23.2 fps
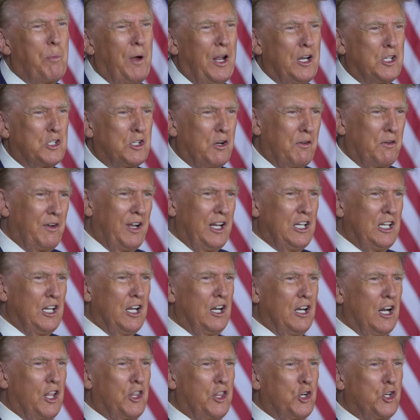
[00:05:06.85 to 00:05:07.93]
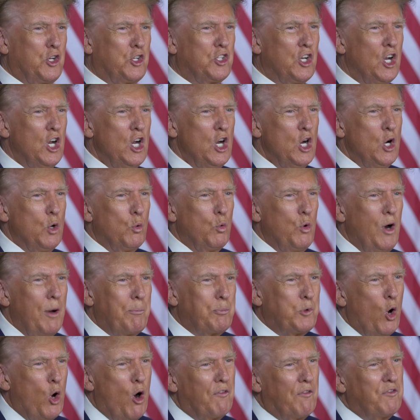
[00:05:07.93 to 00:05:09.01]
Pennsylvania, and others
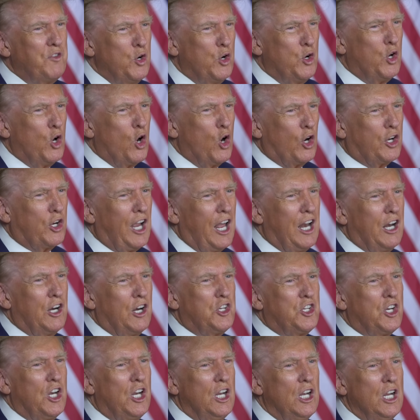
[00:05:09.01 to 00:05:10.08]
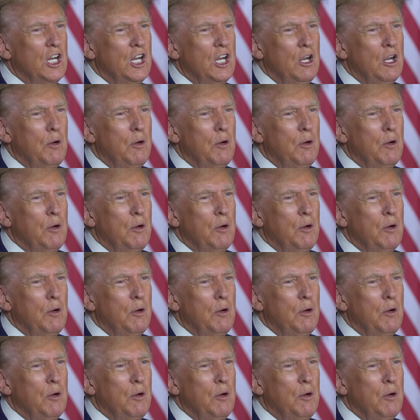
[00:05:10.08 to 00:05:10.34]
ripped off New York energy.